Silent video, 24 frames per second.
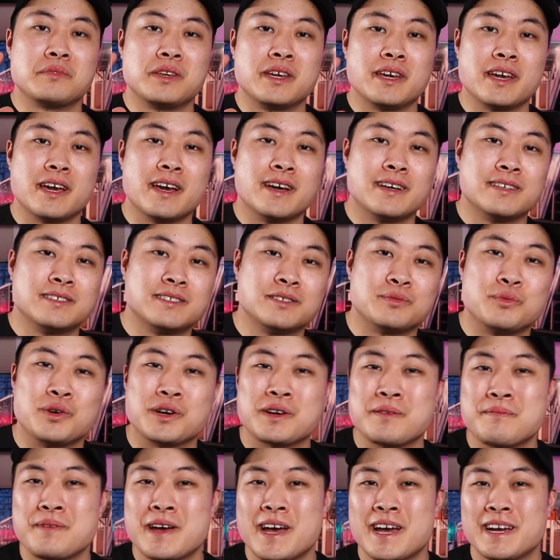Hey guys,
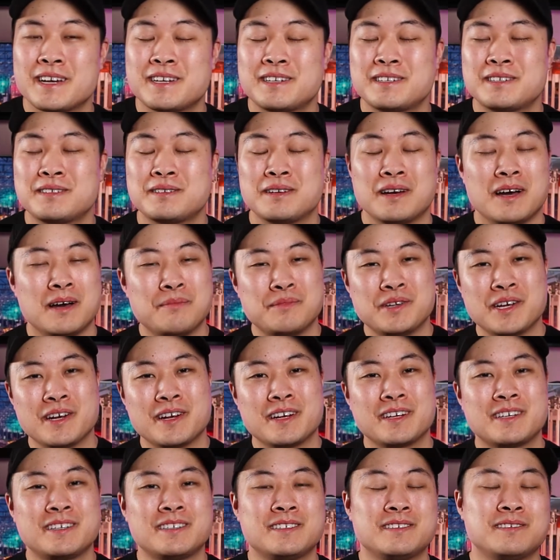welcome back. I'm
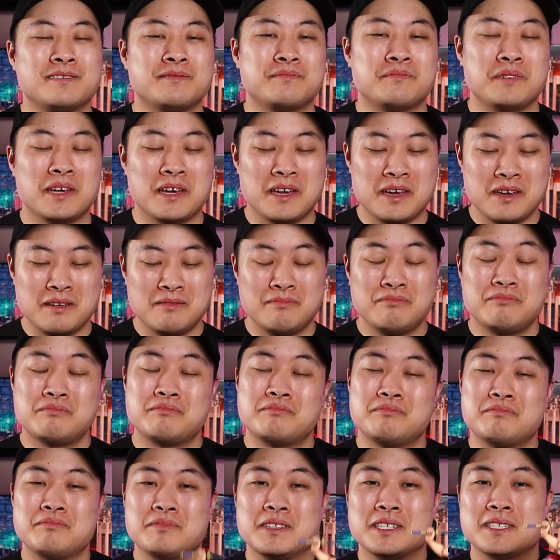Derek, and
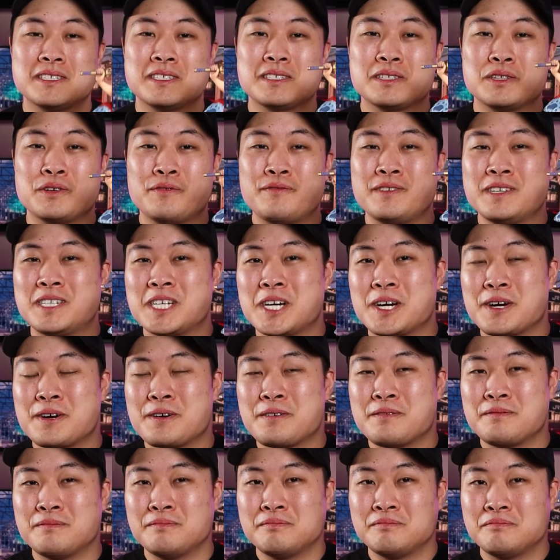this is
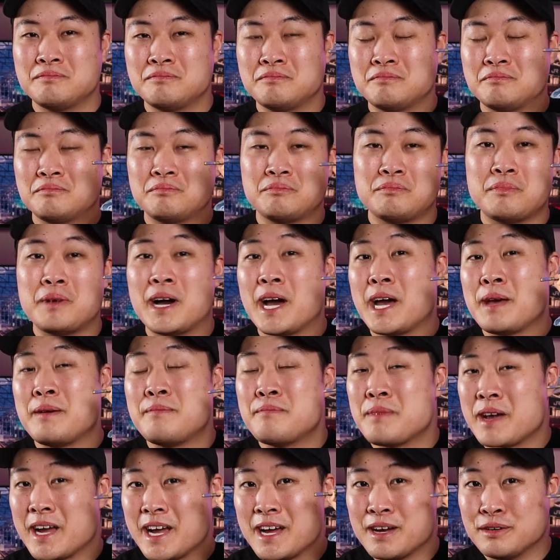Luffytaro by
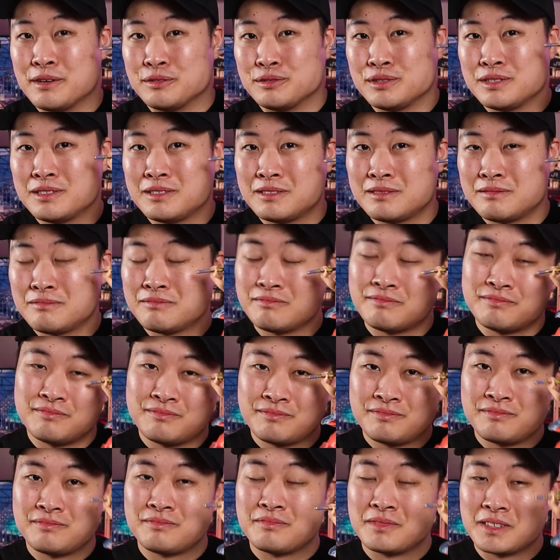Megahouse.
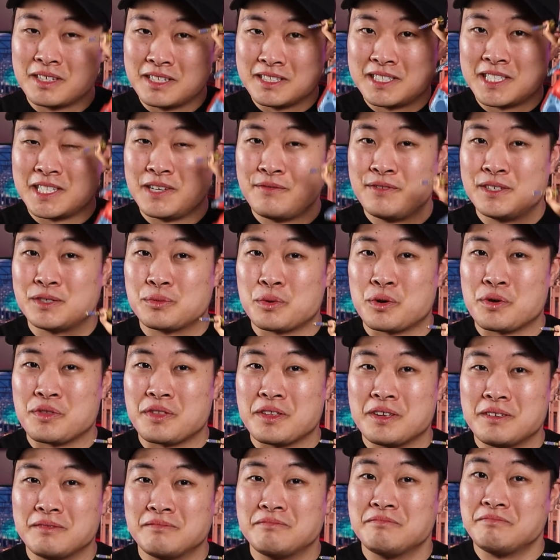Let's see if he's worth
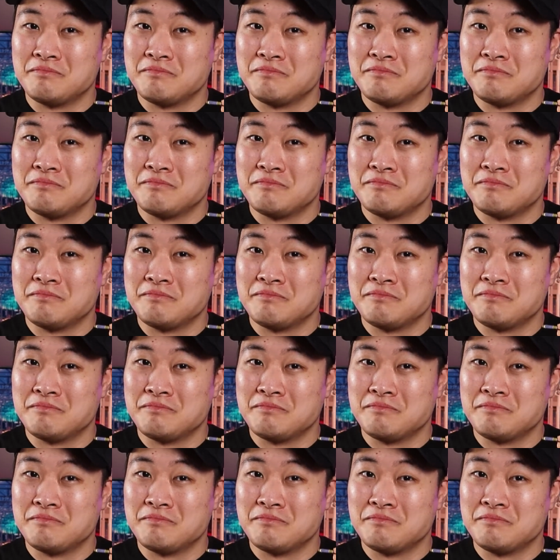it.